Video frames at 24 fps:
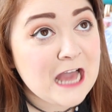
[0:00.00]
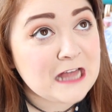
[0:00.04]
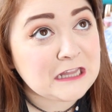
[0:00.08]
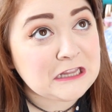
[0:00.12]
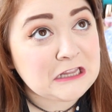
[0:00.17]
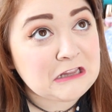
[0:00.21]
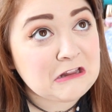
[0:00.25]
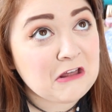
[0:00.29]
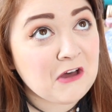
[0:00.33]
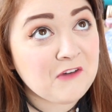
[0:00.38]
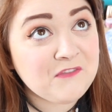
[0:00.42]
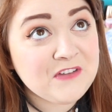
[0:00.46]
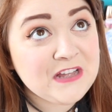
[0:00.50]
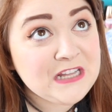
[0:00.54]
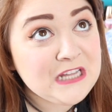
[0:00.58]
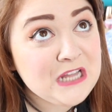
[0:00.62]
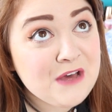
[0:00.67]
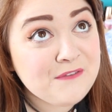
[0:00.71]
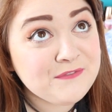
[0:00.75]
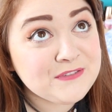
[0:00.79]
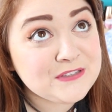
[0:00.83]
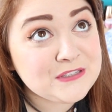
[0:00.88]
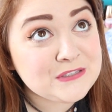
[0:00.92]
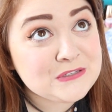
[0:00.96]
I love a
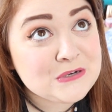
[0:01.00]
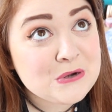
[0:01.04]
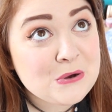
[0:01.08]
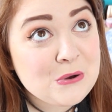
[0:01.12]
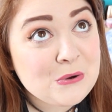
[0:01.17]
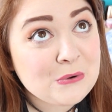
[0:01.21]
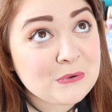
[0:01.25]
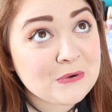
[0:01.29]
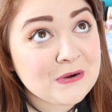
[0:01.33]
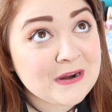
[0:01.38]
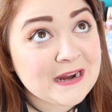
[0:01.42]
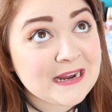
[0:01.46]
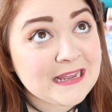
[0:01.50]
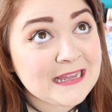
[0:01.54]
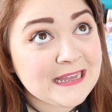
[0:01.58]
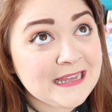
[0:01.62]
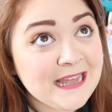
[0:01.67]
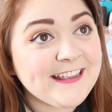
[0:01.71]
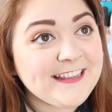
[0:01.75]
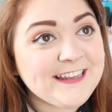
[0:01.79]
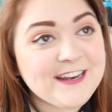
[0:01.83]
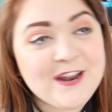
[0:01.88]
love story.